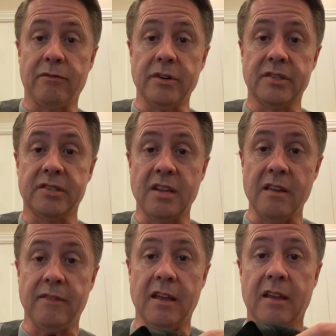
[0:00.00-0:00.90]

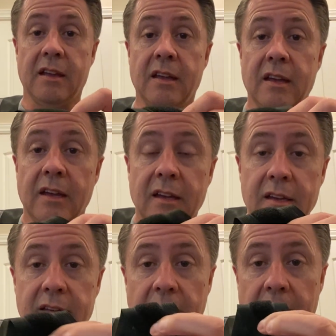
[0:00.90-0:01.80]
receiving
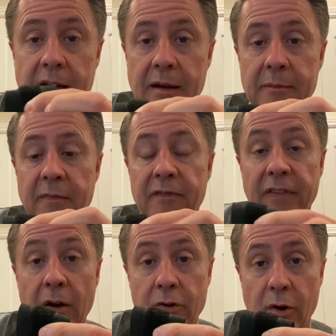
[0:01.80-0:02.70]

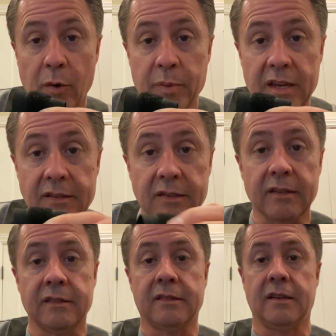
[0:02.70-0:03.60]
Velcro
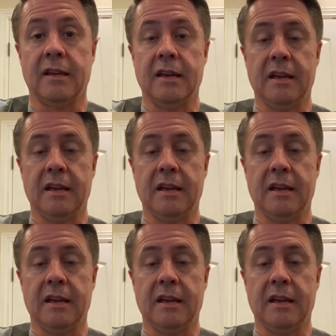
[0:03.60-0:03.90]
pieces